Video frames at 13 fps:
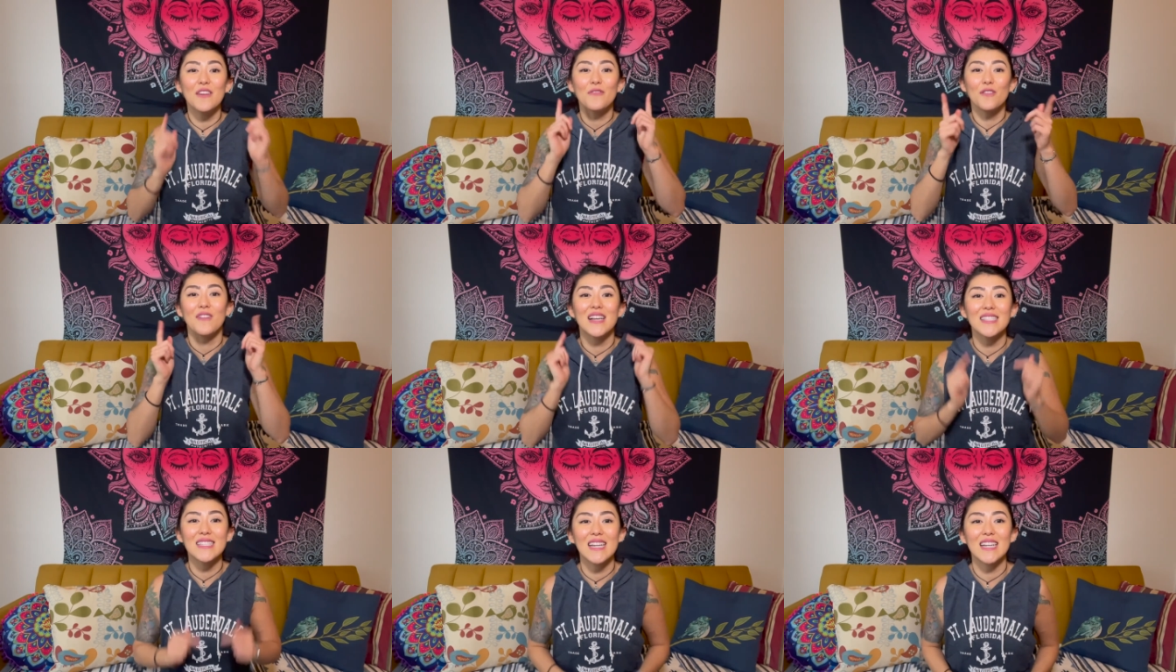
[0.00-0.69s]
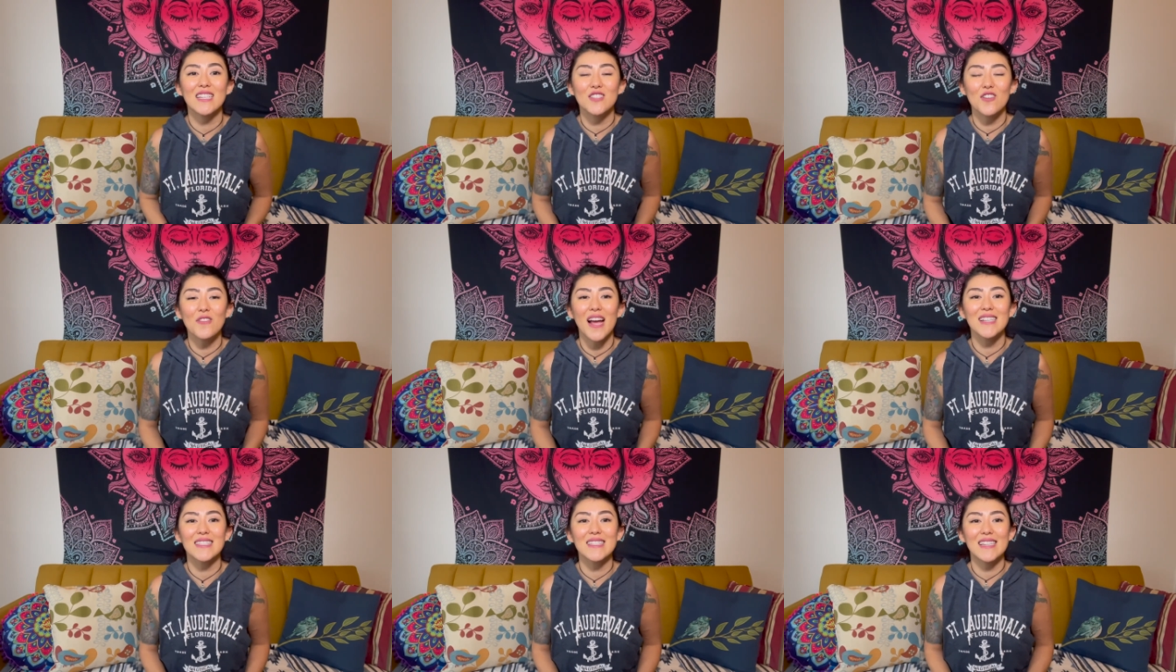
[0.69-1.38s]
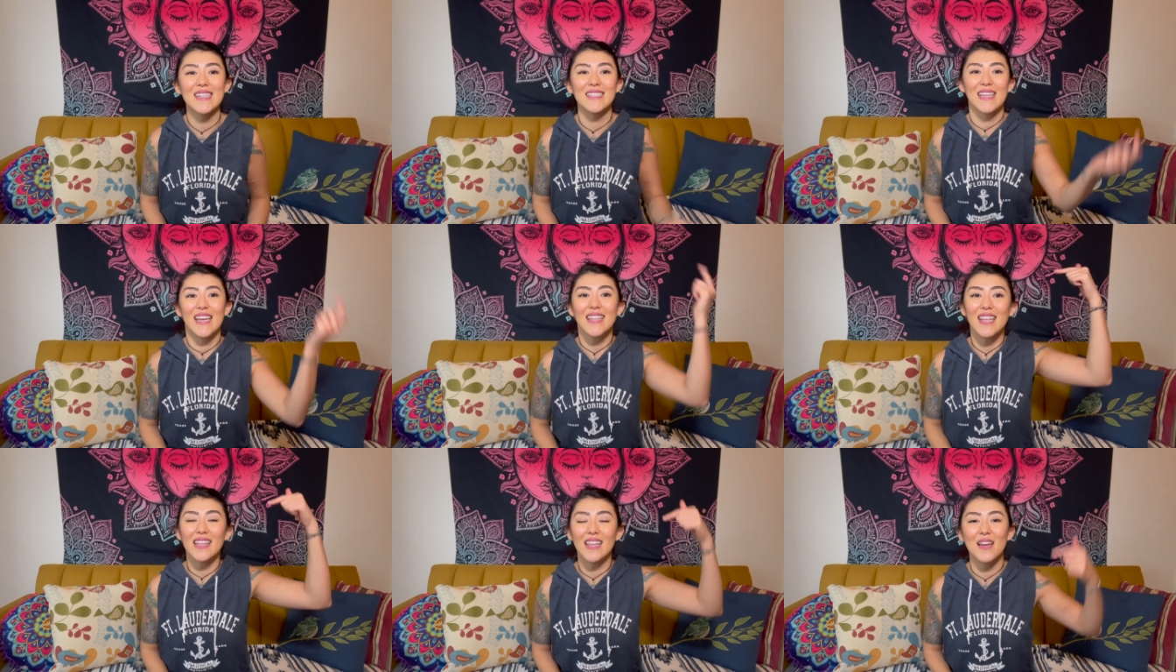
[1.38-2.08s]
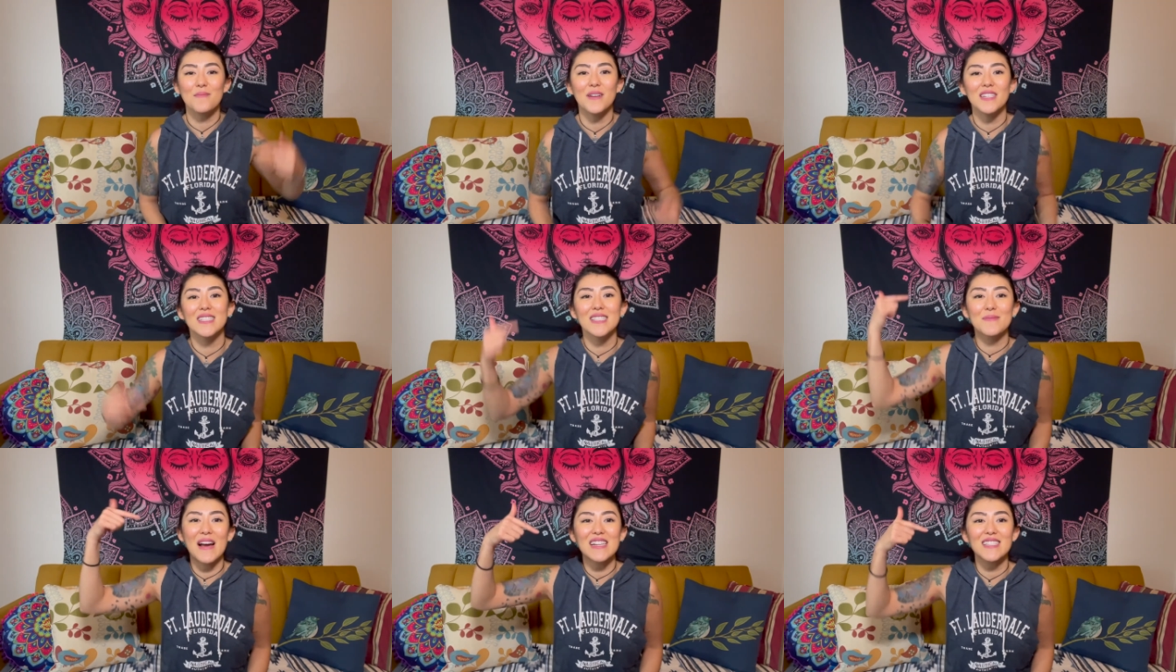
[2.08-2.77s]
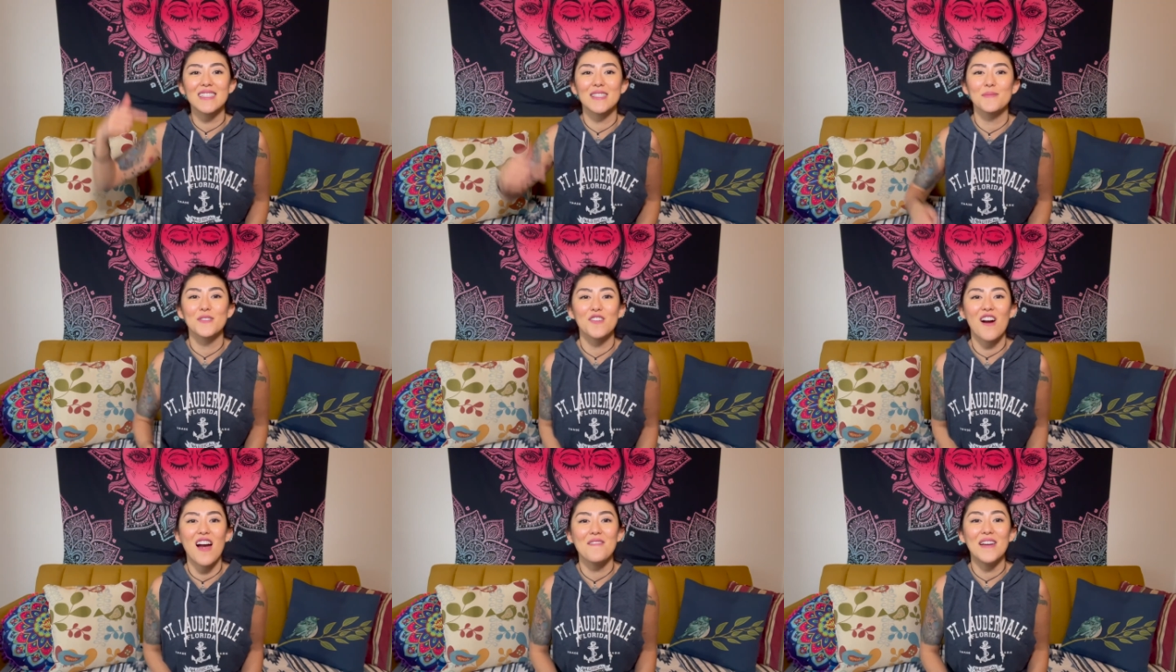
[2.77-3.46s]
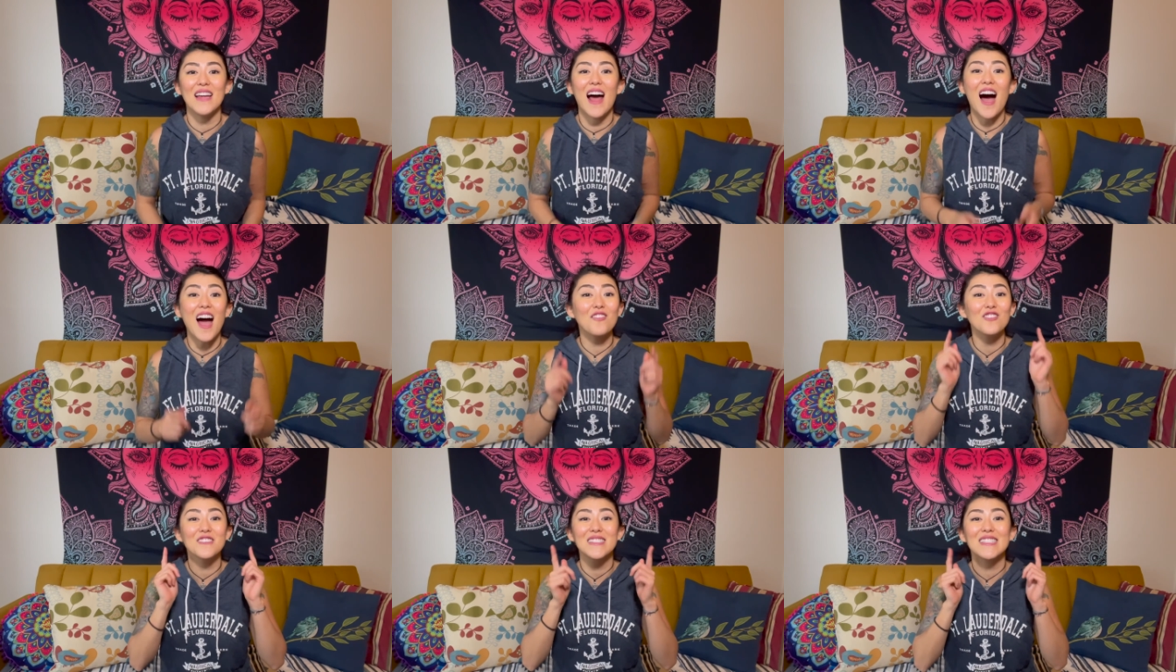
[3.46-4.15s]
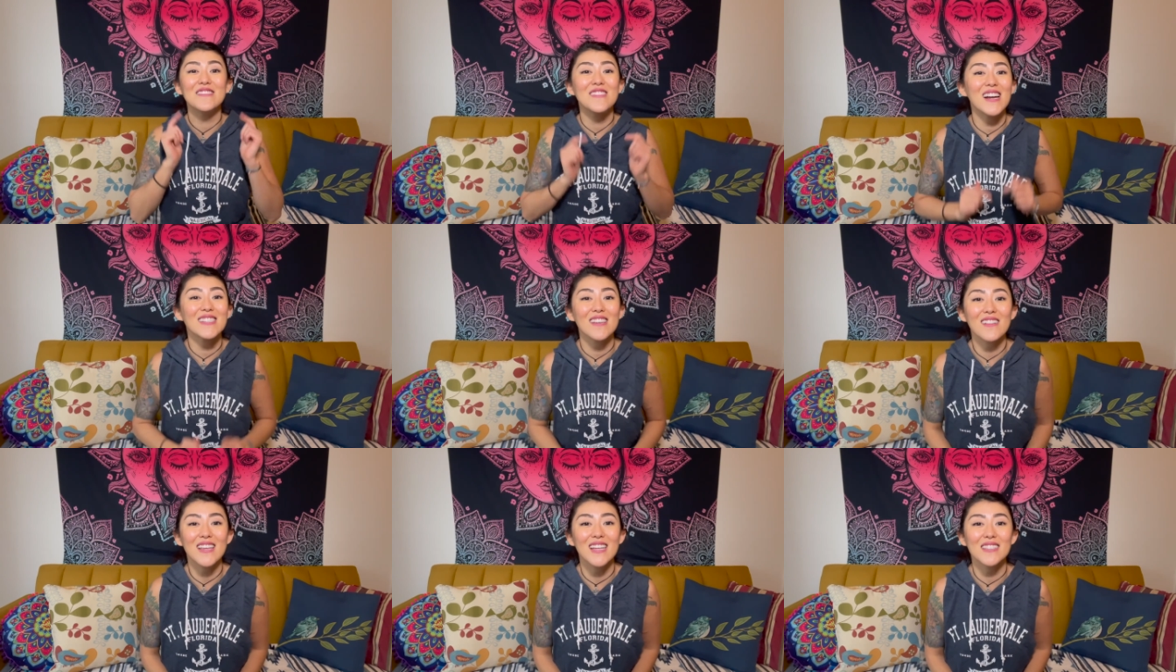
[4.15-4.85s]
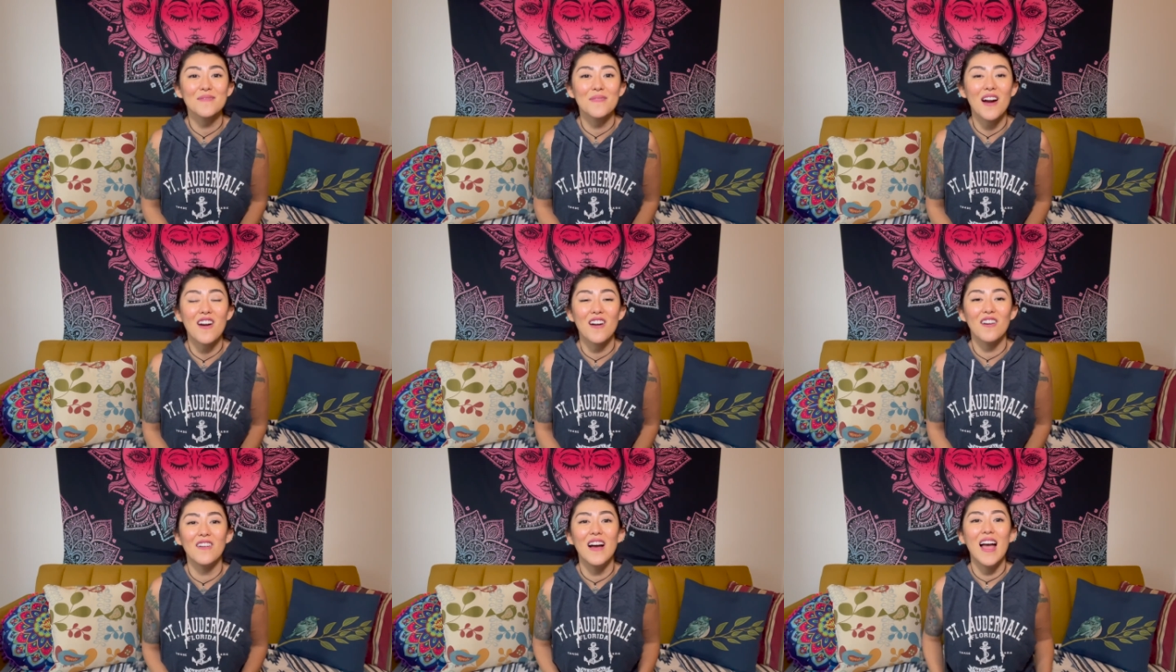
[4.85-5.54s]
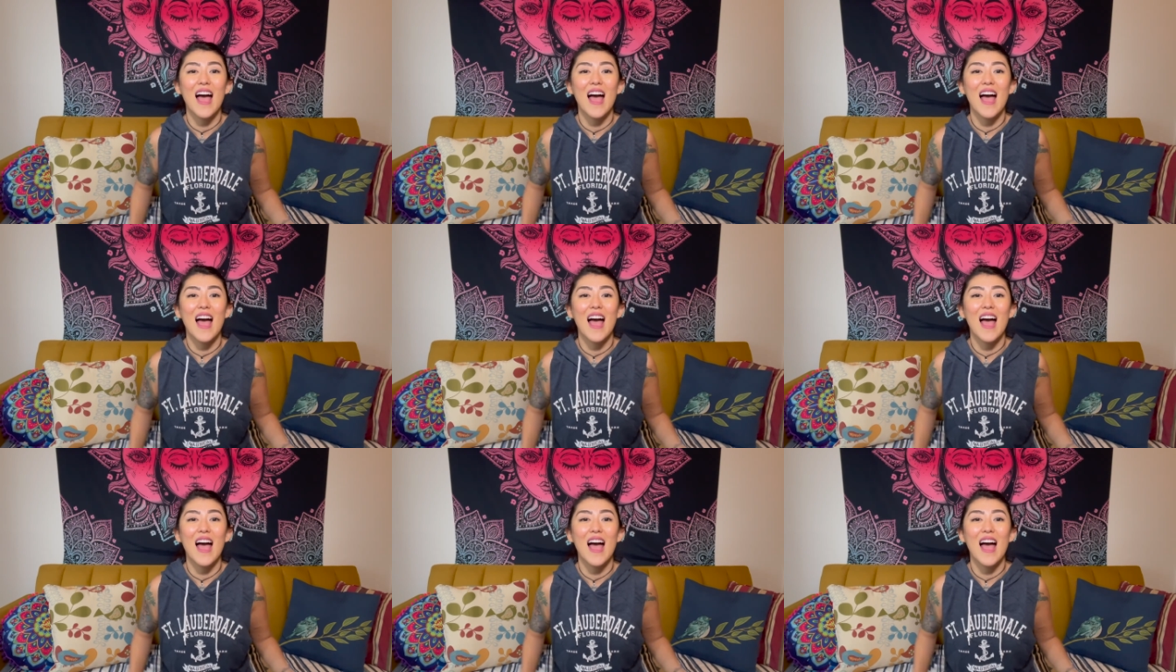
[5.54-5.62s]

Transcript: If it resonated, don't hesitate to hit that like button, smash that subscribe, and I will see you guys all again tomorrow.